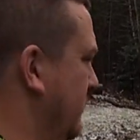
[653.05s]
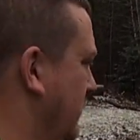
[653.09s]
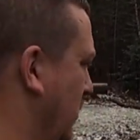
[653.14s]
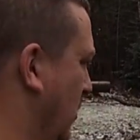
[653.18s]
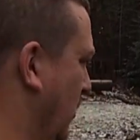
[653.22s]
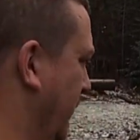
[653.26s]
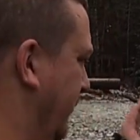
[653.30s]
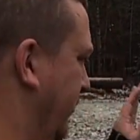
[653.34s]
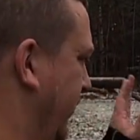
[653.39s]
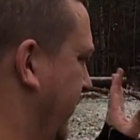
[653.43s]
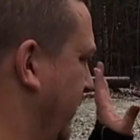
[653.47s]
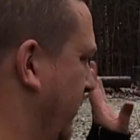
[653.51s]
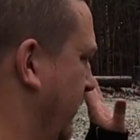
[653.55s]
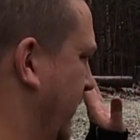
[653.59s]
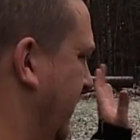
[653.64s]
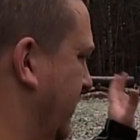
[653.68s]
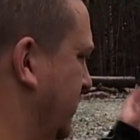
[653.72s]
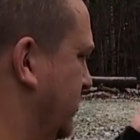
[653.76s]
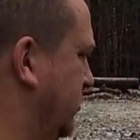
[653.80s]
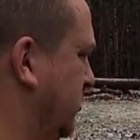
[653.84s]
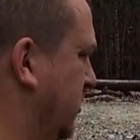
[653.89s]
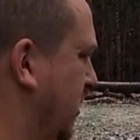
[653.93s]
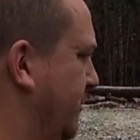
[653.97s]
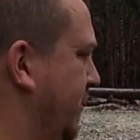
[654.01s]
Hopefully it'll get
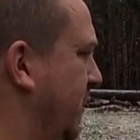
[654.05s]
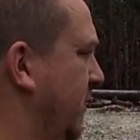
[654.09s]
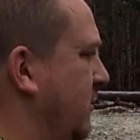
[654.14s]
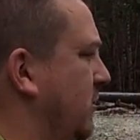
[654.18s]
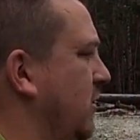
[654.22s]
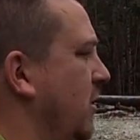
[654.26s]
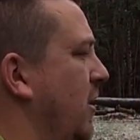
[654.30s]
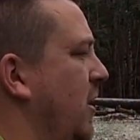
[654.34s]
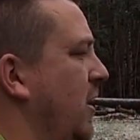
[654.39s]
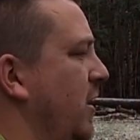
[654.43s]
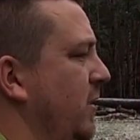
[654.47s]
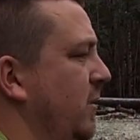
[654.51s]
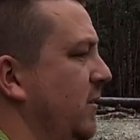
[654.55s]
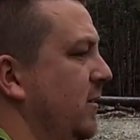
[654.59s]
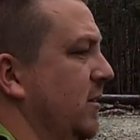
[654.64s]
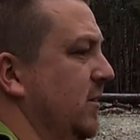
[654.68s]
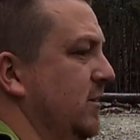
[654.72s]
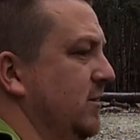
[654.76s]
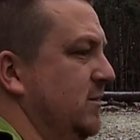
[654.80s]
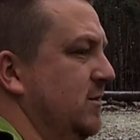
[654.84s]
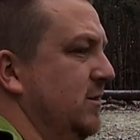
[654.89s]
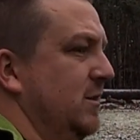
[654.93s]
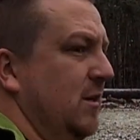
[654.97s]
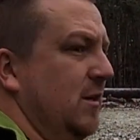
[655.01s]
stripped and gone,
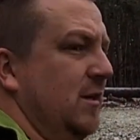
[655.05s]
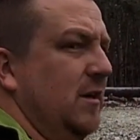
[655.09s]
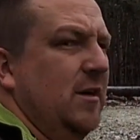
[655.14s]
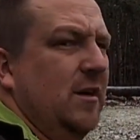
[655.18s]
because